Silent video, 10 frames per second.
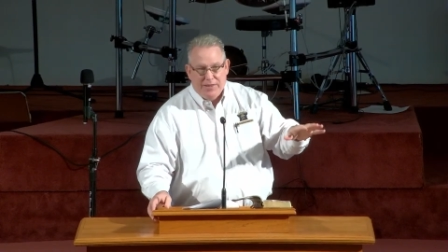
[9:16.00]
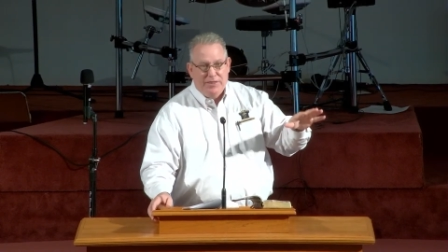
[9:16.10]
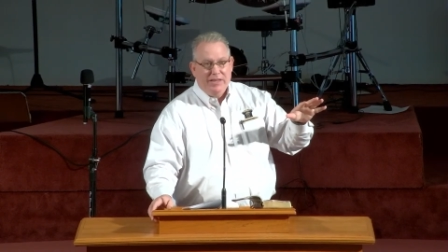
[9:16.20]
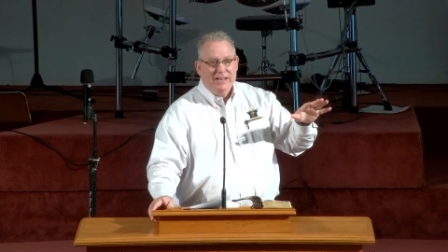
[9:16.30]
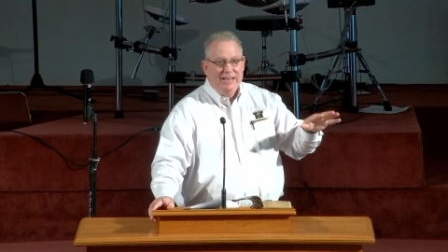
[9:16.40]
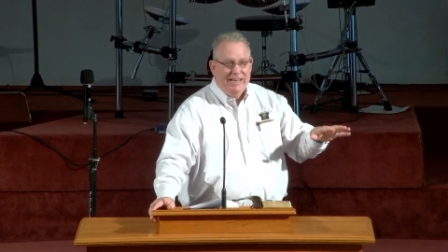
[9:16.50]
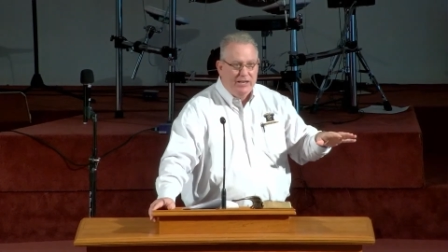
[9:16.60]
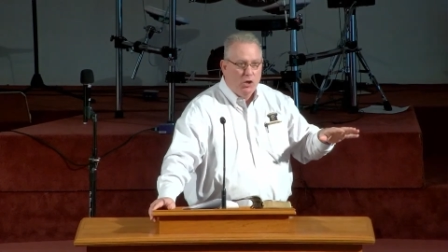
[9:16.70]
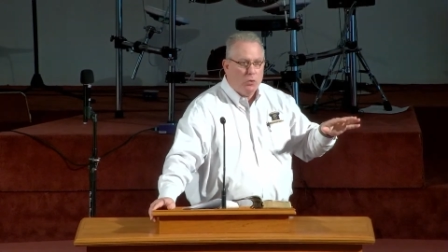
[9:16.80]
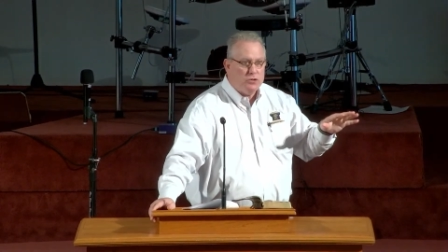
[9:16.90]
Then he
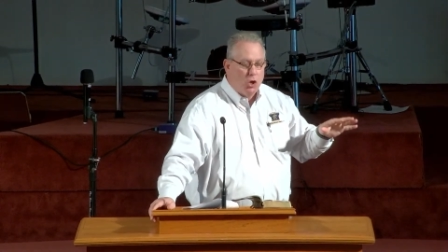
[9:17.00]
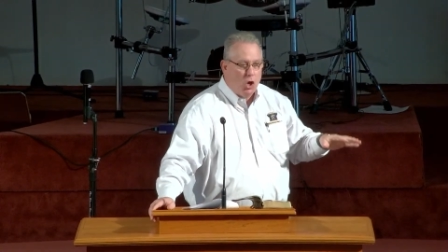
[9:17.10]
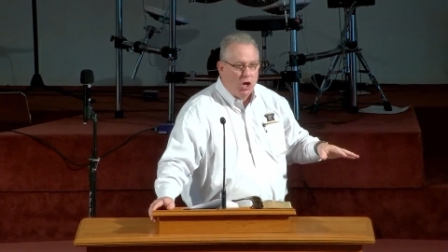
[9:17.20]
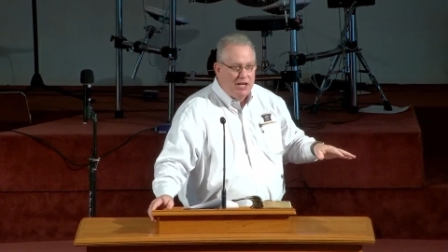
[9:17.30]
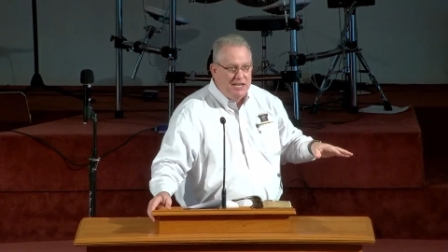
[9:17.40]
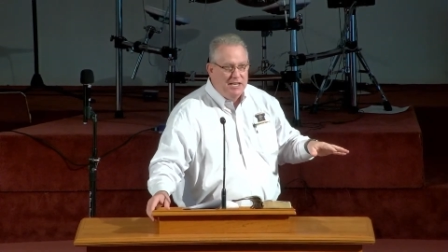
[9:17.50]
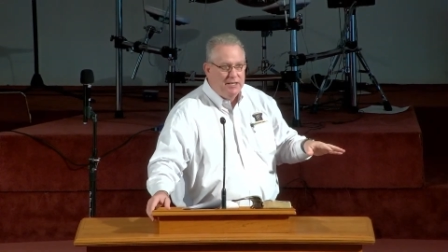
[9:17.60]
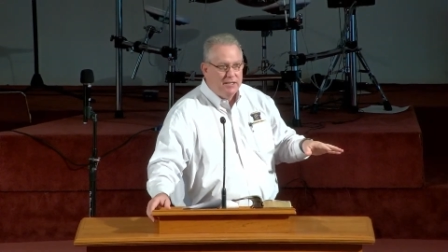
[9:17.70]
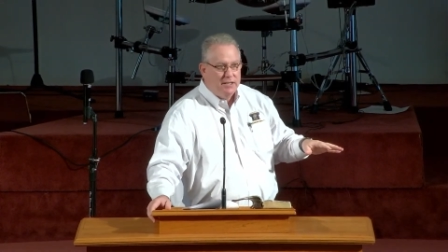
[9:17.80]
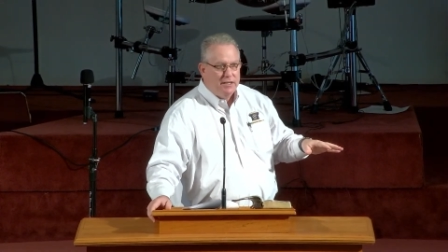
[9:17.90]
goes on
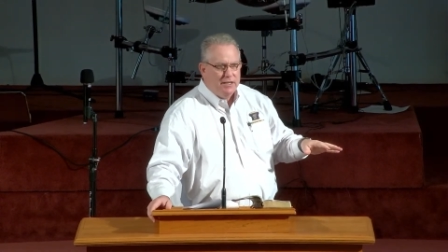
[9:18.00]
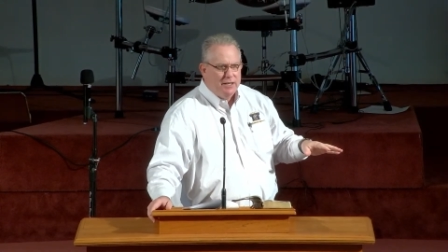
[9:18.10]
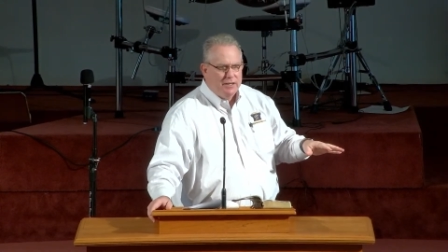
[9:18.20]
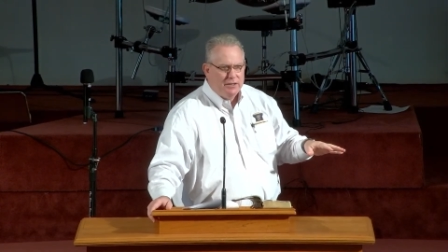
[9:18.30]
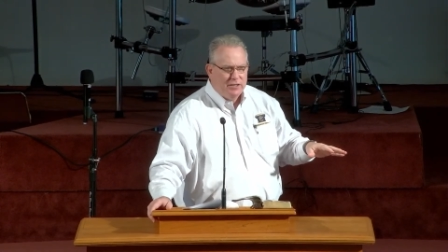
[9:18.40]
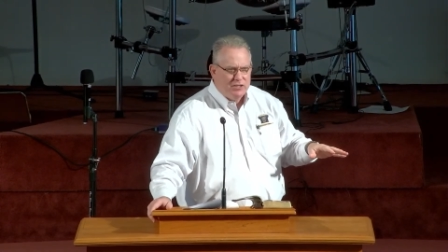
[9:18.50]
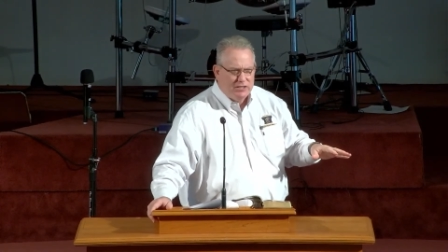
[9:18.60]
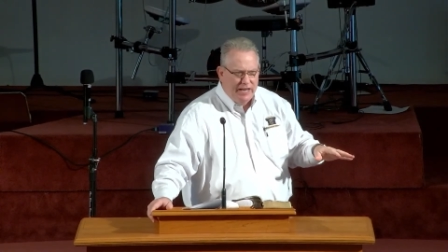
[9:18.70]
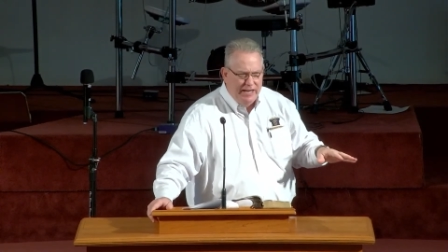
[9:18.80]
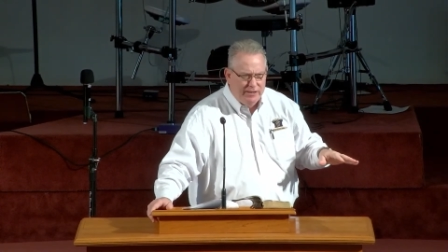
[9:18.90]
to
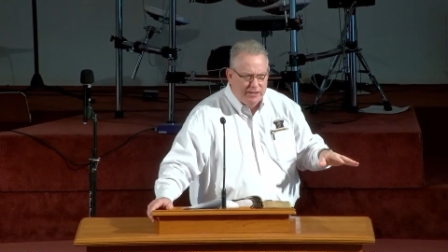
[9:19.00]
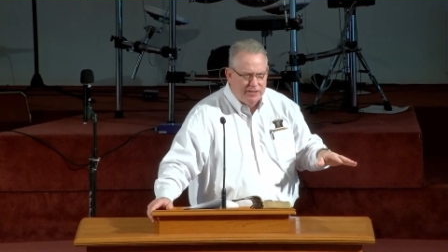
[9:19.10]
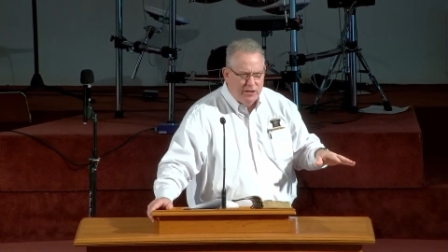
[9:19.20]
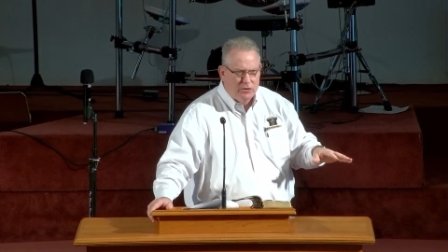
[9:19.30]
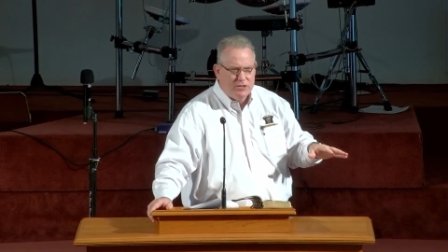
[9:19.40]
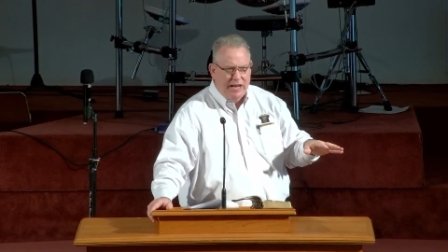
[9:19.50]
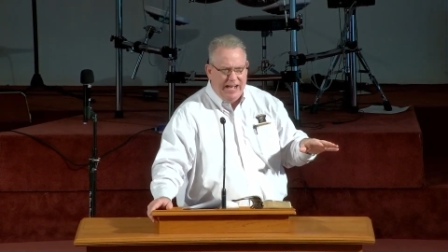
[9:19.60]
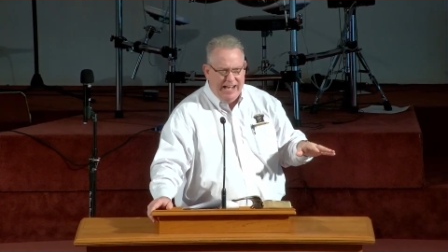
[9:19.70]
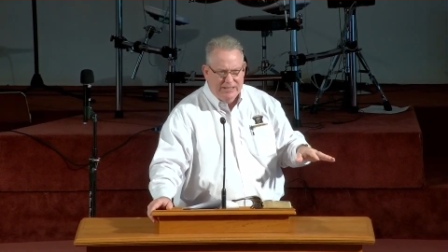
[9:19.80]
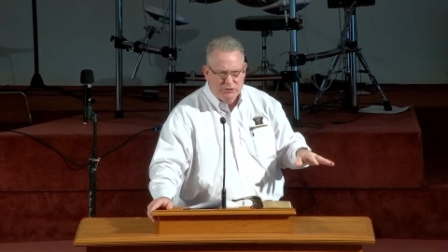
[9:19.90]
say that there's
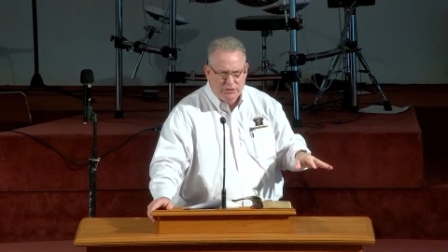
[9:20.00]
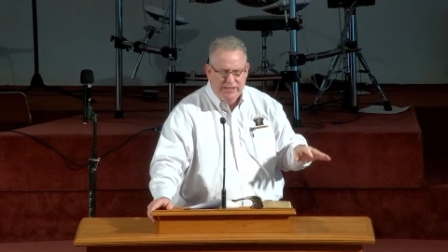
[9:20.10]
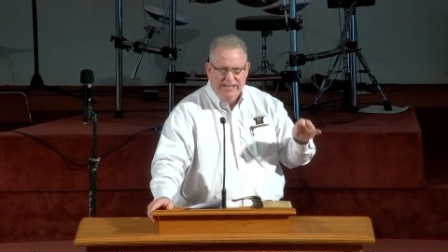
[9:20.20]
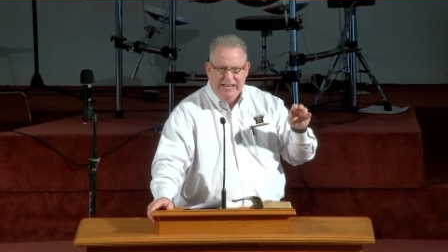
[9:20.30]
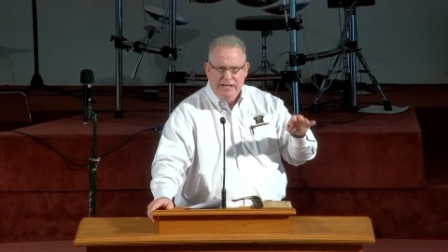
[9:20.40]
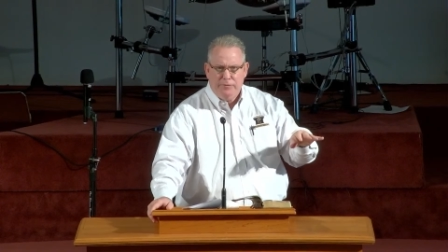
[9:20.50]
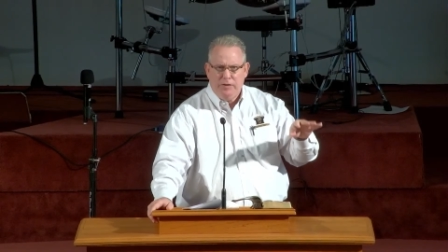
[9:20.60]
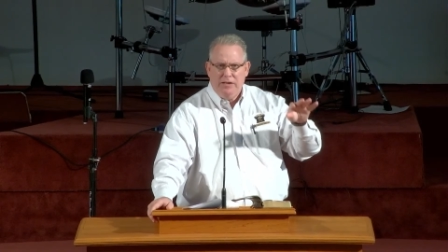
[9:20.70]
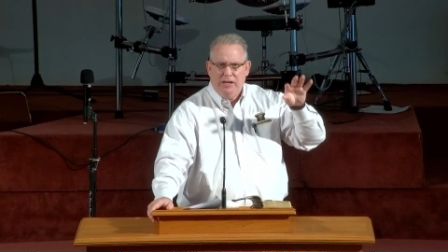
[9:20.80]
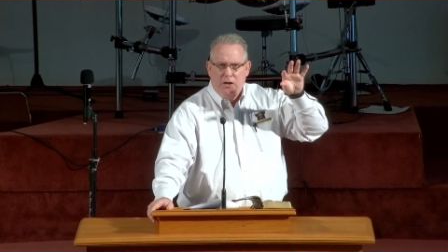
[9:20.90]
actually,
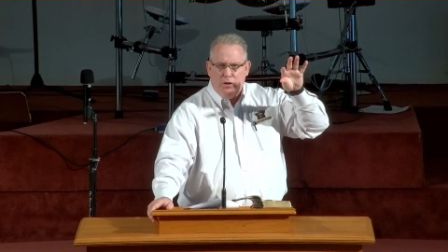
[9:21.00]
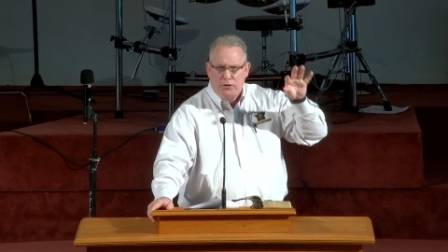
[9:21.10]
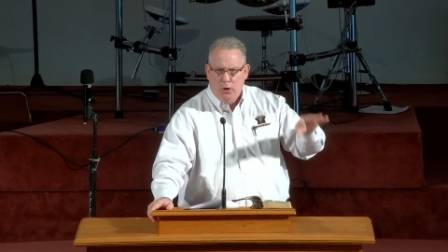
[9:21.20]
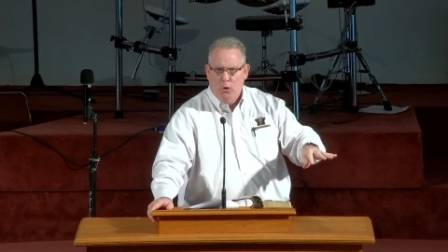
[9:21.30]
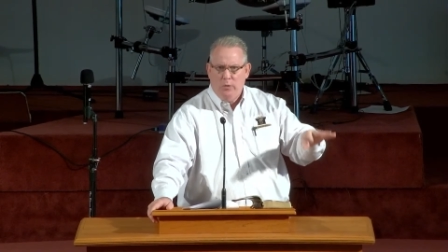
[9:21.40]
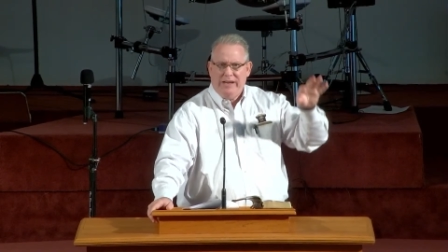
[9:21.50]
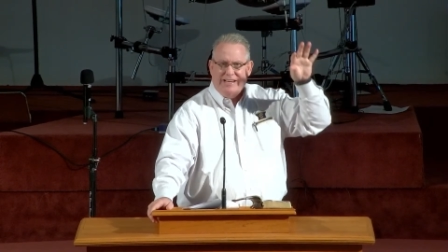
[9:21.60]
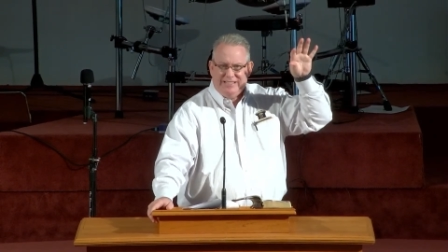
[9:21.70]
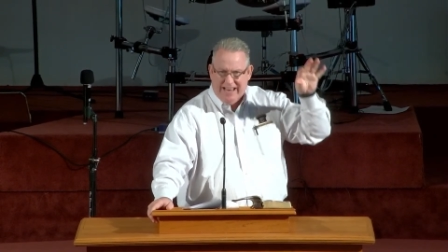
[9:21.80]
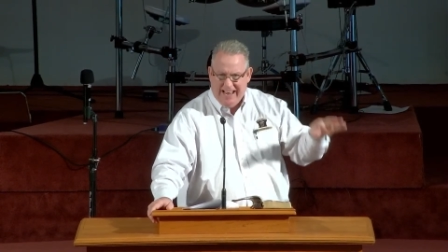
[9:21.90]
even though
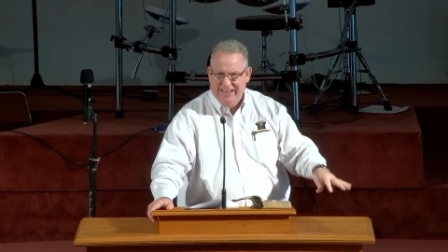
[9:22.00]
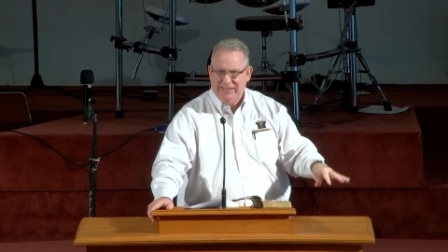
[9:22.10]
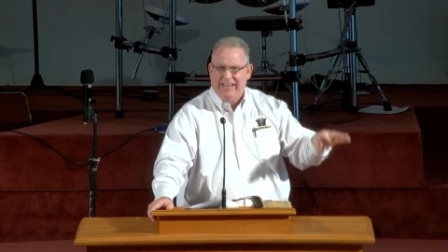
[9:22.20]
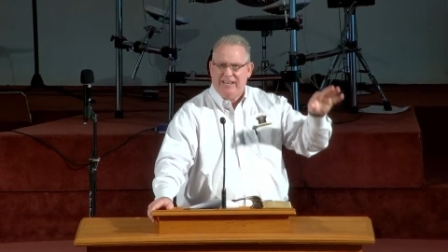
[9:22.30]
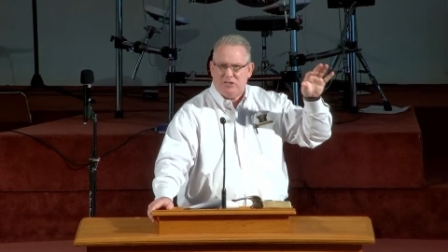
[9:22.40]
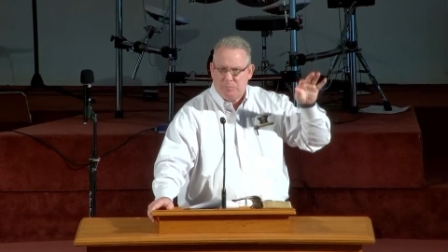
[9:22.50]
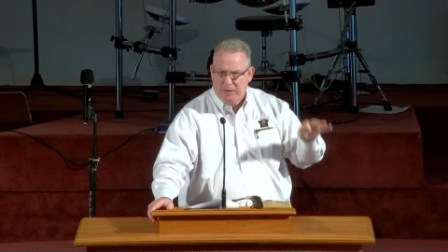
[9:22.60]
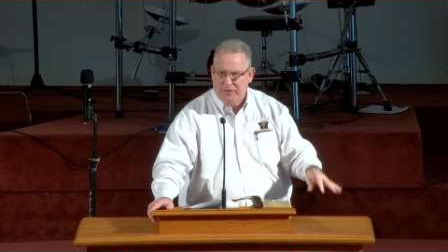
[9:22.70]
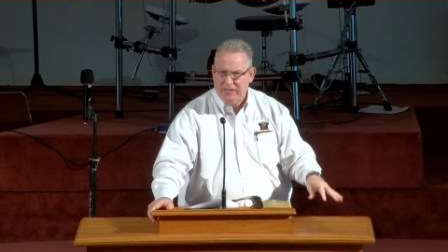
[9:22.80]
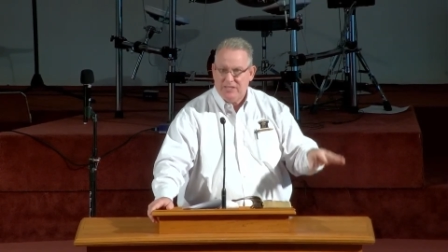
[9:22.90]
he's had that
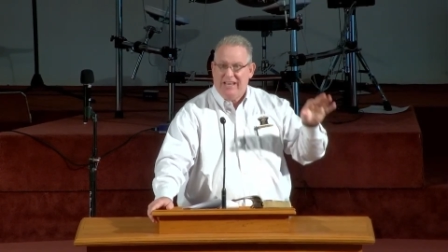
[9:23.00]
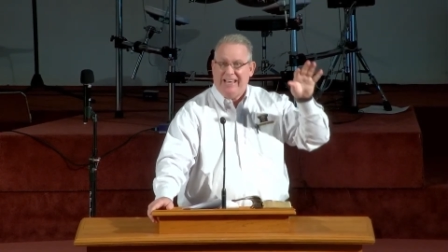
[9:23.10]
experience,